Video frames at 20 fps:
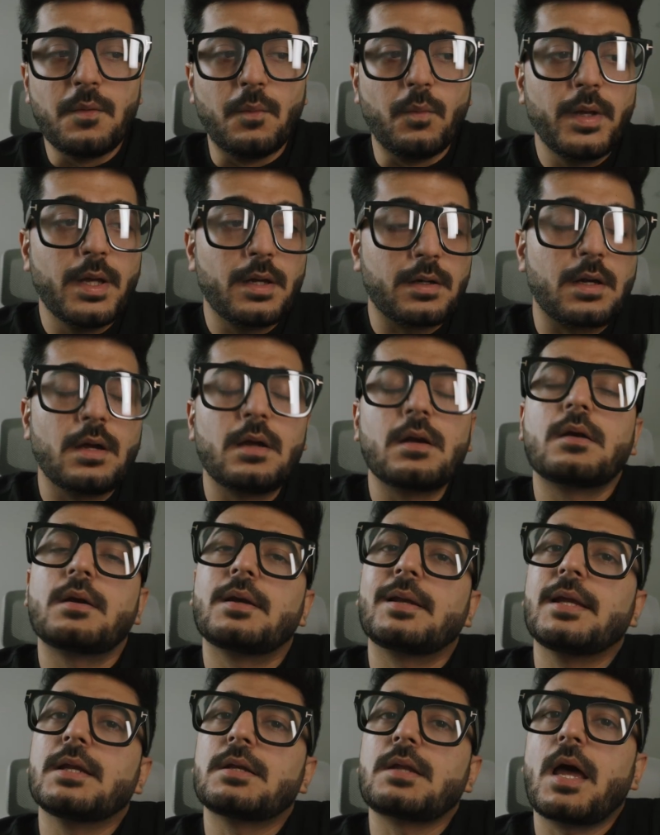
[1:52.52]
We are
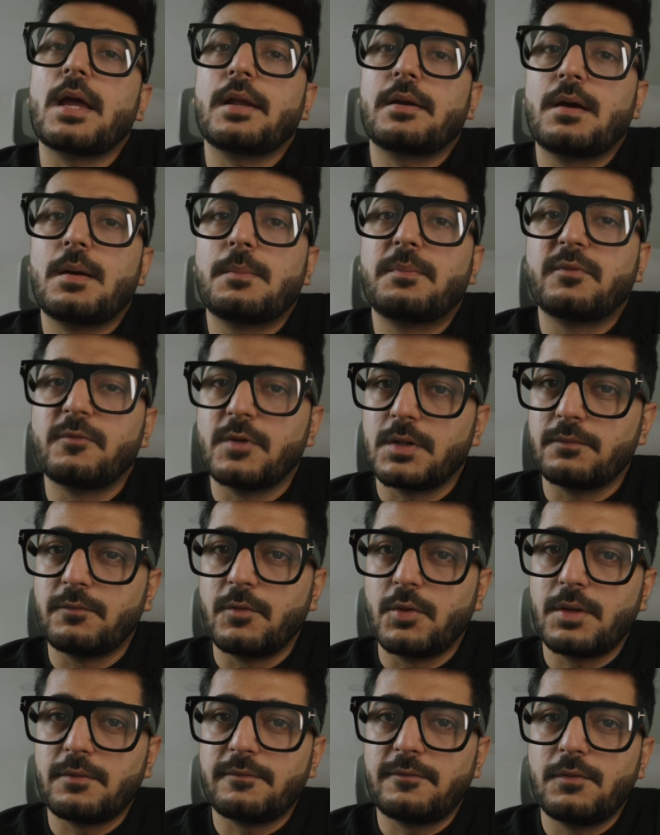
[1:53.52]
currently tied up with
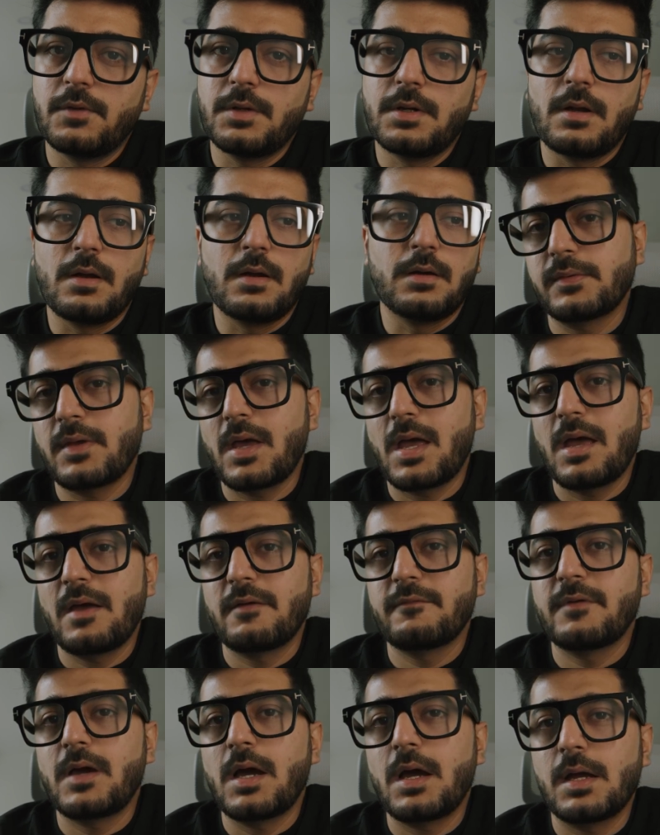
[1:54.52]
Vodafone. We also
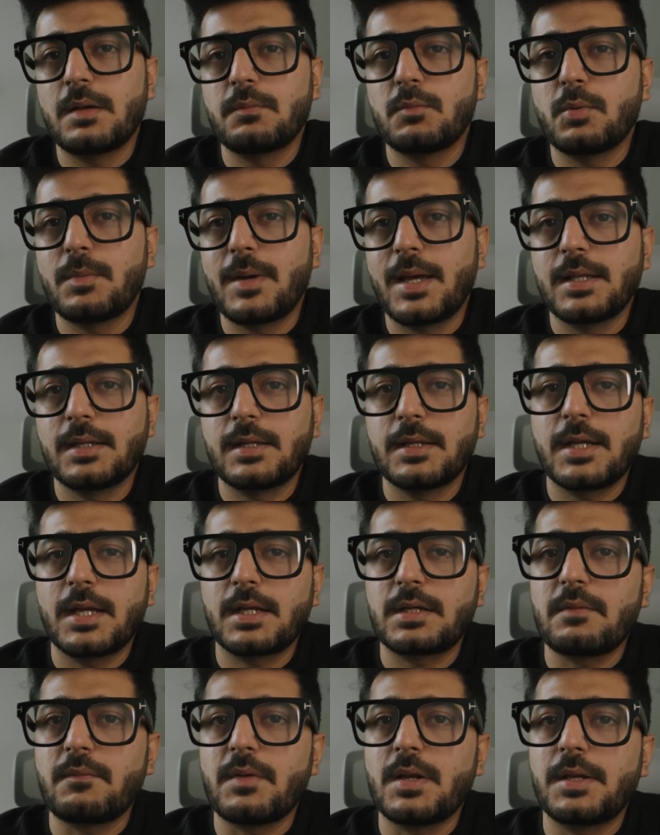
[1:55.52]
have our mobile
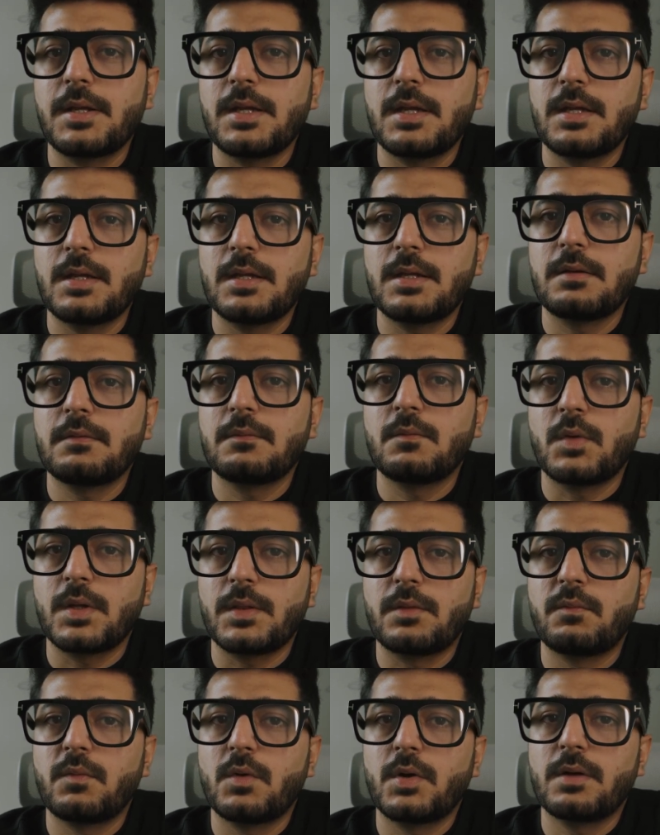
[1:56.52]
connectivity
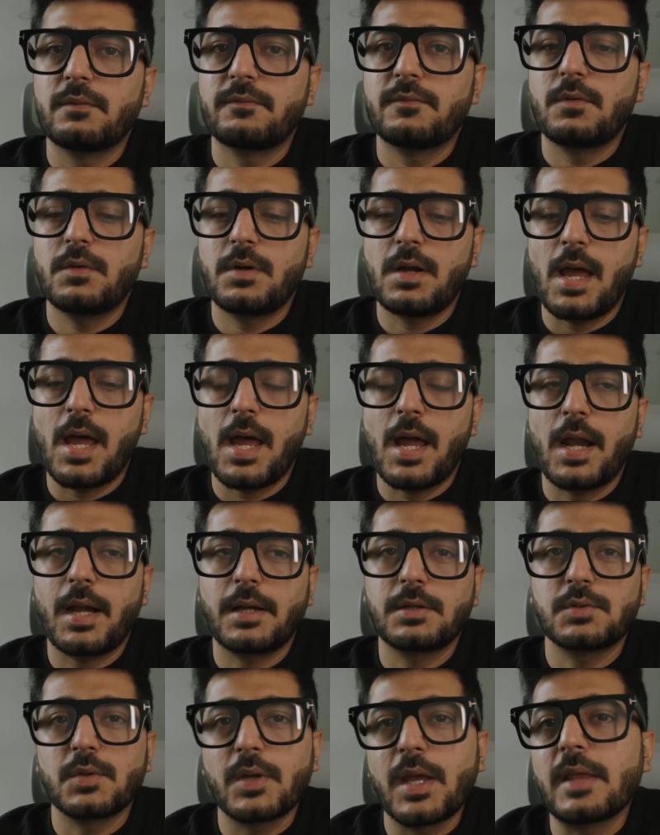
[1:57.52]
with Vodafone,
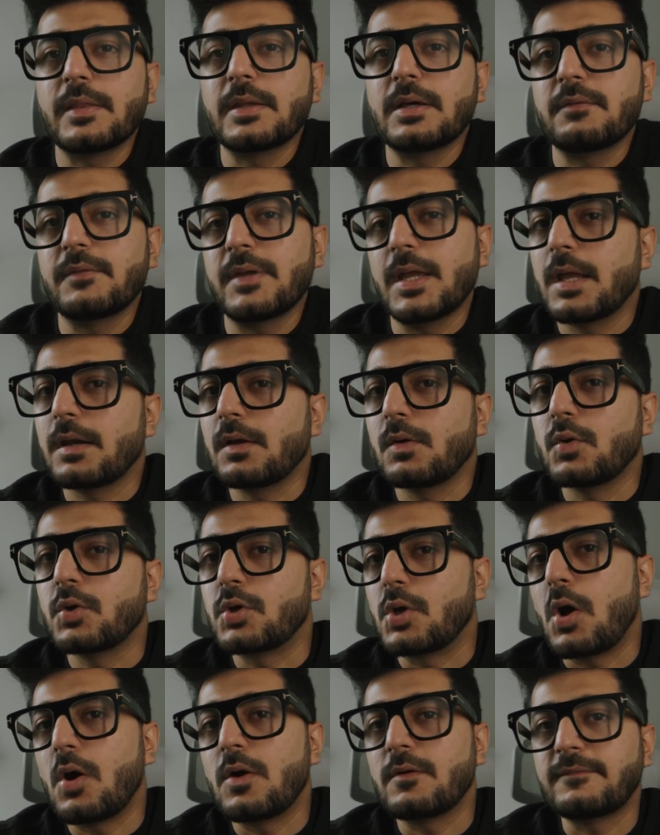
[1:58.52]
and together we get a
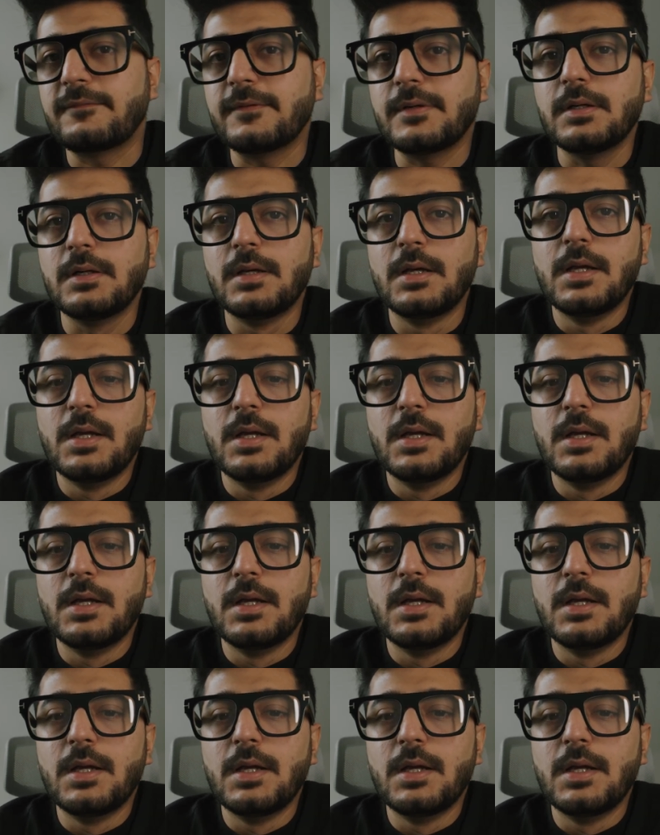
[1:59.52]
good offer.